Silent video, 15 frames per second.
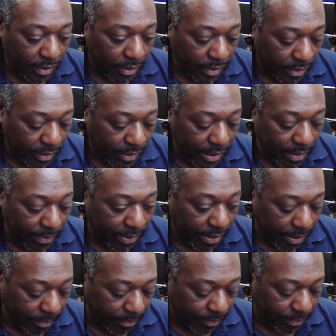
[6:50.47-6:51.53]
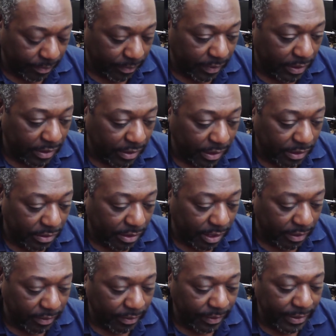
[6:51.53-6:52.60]
There we go. Let's get done.
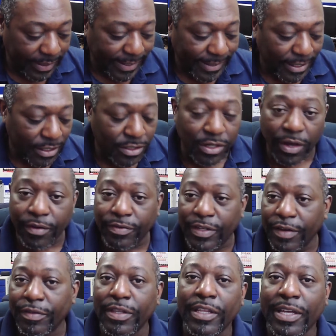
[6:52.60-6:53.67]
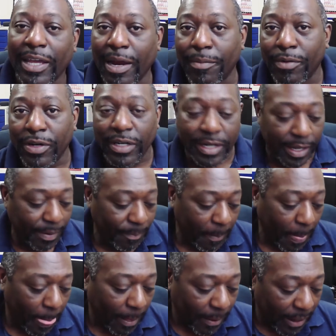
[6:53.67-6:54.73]
So I've given the camera a name.
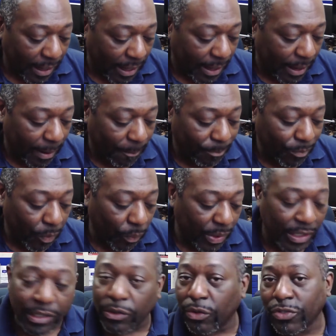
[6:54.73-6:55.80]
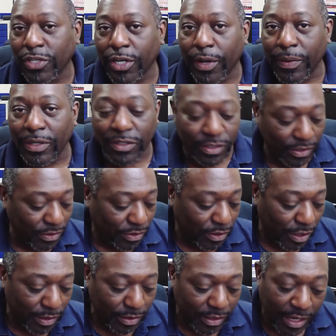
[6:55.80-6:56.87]
We can also go into
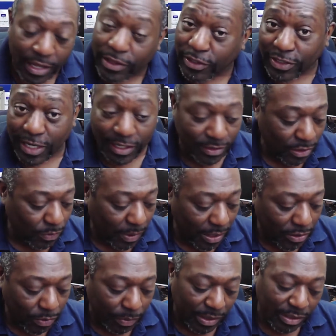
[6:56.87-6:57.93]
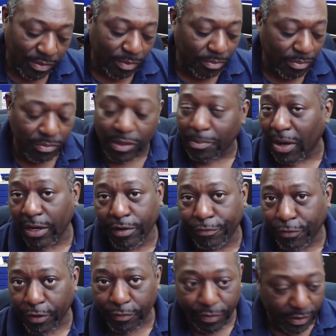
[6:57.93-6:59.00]
certain other settings as well. So we can, the microphone,
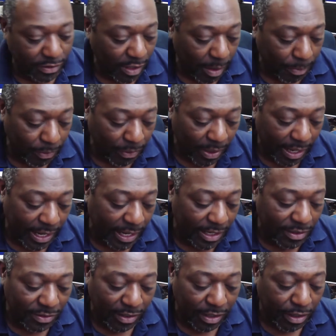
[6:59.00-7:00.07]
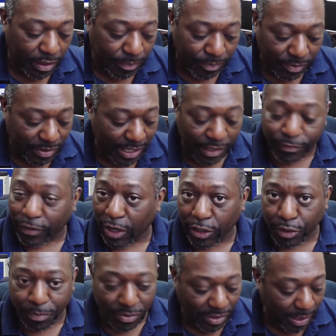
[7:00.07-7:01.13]
for example, has a setting for 100%.